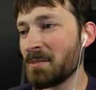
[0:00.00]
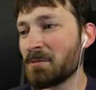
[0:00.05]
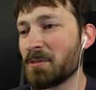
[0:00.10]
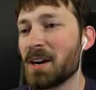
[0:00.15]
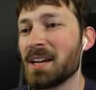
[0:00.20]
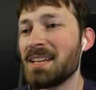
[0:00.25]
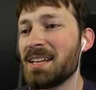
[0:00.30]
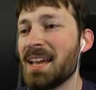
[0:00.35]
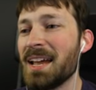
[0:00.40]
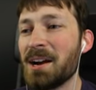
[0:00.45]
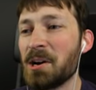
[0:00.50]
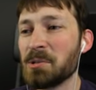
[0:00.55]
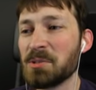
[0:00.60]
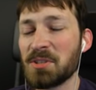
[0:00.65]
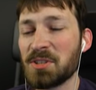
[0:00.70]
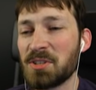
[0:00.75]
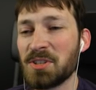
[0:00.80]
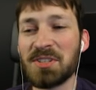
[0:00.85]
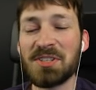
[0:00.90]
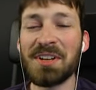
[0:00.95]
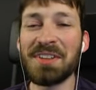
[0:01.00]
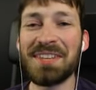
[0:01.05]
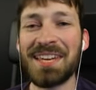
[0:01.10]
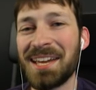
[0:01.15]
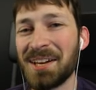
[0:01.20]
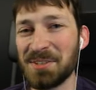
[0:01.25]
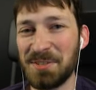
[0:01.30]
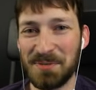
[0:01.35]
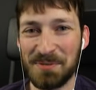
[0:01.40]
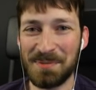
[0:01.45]
right now there's just
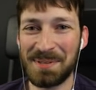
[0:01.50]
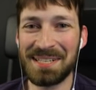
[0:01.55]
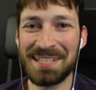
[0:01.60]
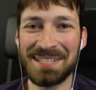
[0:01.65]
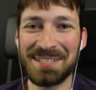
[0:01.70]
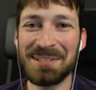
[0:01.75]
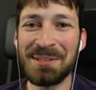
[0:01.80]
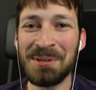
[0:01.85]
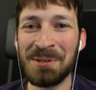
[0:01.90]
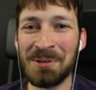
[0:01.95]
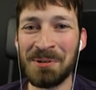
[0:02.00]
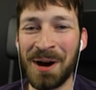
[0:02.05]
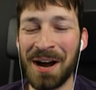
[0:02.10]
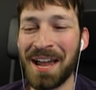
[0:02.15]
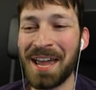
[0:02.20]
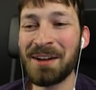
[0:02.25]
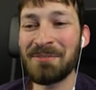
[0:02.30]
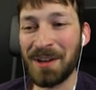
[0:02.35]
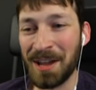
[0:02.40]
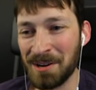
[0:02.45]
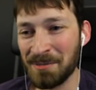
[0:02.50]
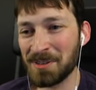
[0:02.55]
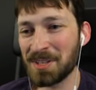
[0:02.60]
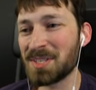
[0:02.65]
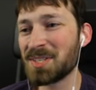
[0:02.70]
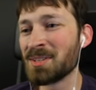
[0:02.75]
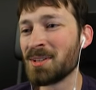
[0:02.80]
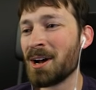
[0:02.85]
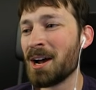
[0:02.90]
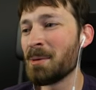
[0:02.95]
nothing else for me to do. I have
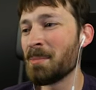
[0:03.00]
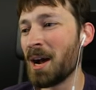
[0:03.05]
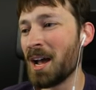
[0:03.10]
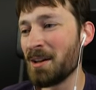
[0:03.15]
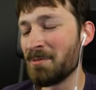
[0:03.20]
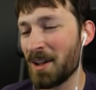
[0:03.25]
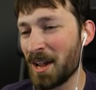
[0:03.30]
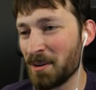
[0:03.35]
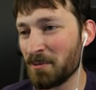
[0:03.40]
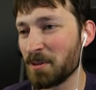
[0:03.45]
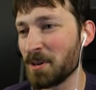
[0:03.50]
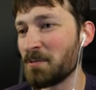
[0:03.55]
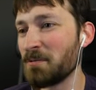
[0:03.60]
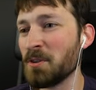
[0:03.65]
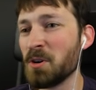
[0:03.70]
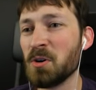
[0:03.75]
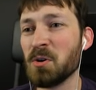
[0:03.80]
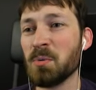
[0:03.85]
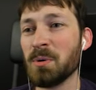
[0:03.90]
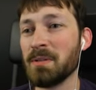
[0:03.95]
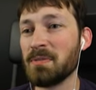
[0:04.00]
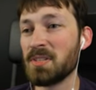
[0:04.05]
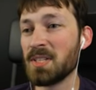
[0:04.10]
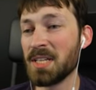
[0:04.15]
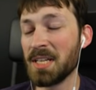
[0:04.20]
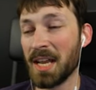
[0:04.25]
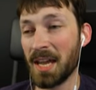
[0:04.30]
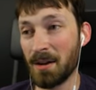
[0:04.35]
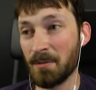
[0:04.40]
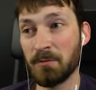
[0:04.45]
every slime, I have every food, we've
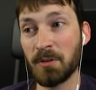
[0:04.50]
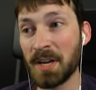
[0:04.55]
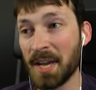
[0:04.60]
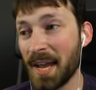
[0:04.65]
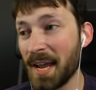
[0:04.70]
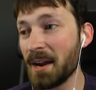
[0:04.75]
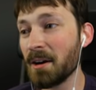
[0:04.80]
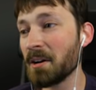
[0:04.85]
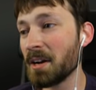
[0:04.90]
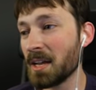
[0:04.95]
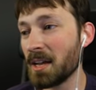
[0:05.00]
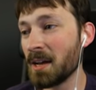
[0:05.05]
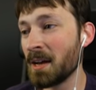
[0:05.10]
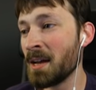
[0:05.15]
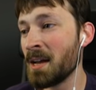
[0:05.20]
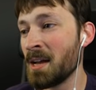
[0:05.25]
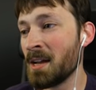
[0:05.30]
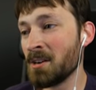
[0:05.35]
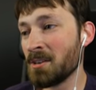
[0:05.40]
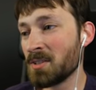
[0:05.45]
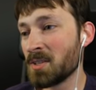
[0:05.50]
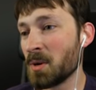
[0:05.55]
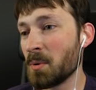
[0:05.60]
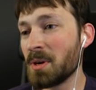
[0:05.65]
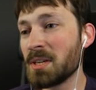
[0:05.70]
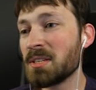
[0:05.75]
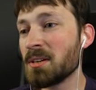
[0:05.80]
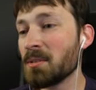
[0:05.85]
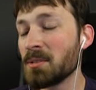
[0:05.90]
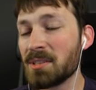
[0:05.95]
seen every area, so
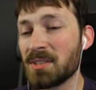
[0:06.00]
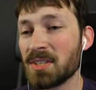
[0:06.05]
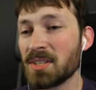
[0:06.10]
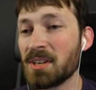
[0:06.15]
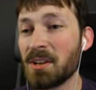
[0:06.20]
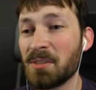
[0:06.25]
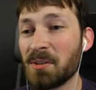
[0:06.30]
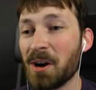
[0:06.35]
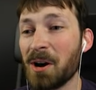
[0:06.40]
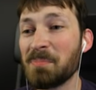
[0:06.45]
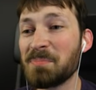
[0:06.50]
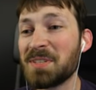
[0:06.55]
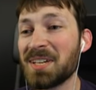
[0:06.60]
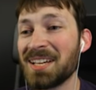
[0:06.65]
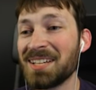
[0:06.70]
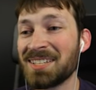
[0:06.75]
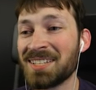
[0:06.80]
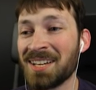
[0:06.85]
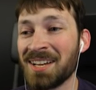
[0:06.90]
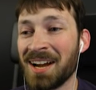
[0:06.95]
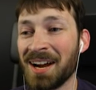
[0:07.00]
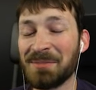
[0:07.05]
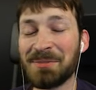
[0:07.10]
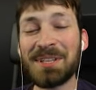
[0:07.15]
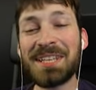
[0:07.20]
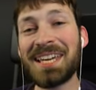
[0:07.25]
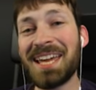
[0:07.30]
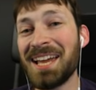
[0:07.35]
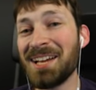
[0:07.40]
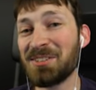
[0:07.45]
until there's another update, I
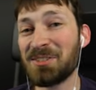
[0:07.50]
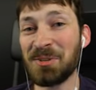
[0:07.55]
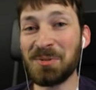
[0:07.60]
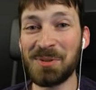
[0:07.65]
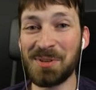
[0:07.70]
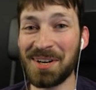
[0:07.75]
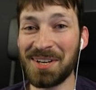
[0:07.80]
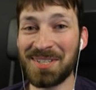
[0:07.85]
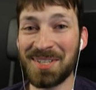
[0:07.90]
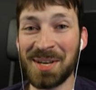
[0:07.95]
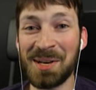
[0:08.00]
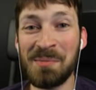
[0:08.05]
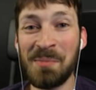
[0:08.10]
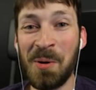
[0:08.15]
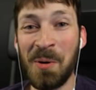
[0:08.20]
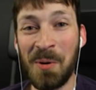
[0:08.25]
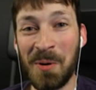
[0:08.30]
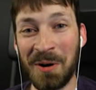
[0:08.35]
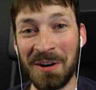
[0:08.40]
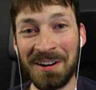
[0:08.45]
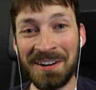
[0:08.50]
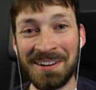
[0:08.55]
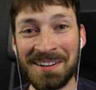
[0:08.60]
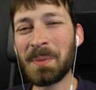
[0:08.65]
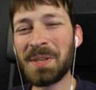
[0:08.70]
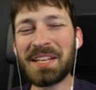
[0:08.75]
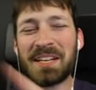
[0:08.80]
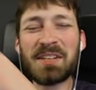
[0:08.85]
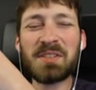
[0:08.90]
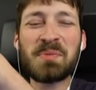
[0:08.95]
really can't show you guys any more.
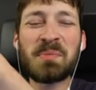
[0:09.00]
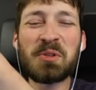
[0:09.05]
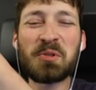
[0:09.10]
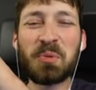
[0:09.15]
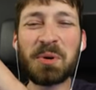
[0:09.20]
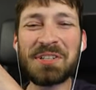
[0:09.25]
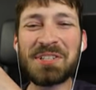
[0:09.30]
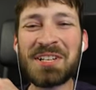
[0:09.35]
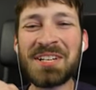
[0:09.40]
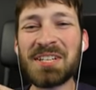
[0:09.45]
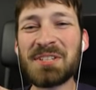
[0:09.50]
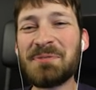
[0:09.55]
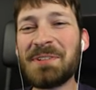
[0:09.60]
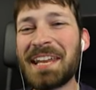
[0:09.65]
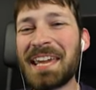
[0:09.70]
Thank you guys so much for watching this